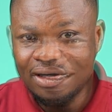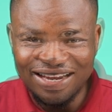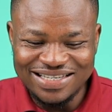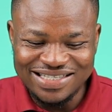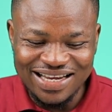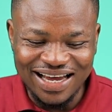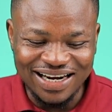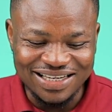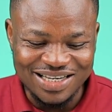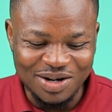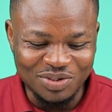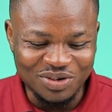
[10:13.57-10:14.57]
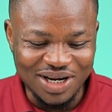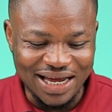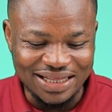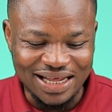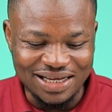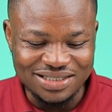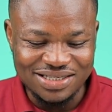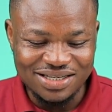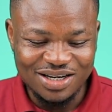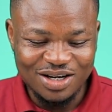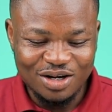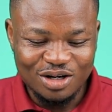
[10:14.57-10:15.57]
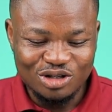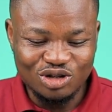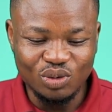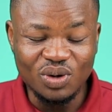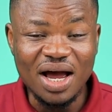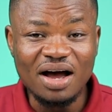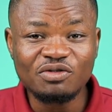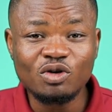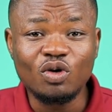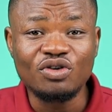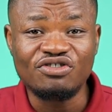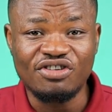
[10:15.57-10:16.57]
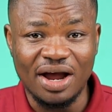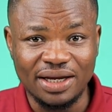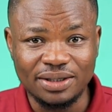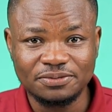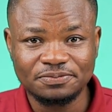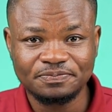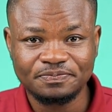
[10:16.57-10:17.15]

Let's see an example like that. So we have ojain,